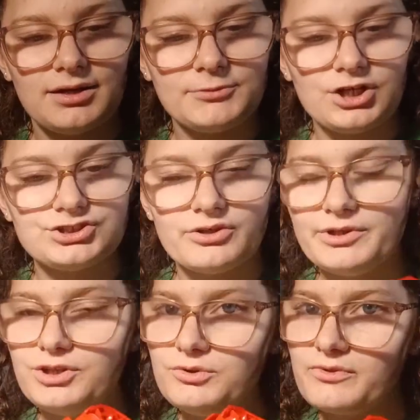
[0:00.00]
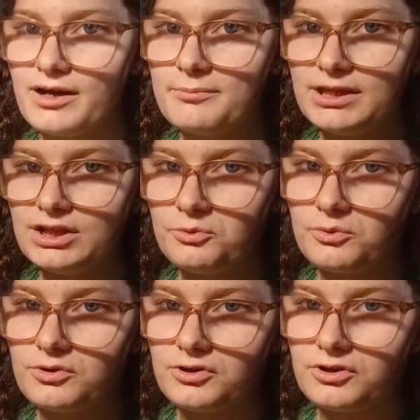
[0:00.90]
I'm not showing you them in
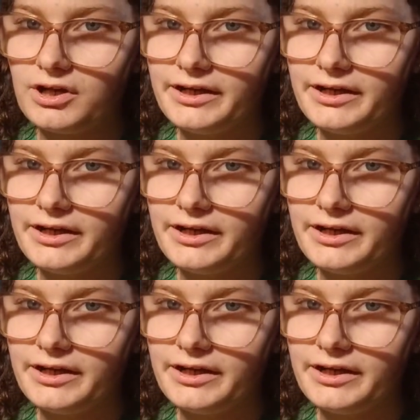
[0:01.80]
order or